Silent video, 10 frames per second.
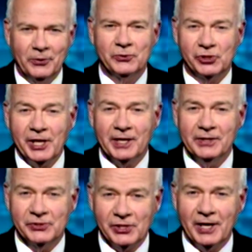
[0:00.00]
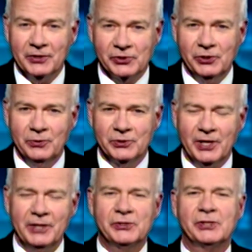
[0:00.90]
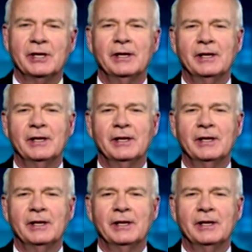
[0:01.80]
earth-shaking science news hits,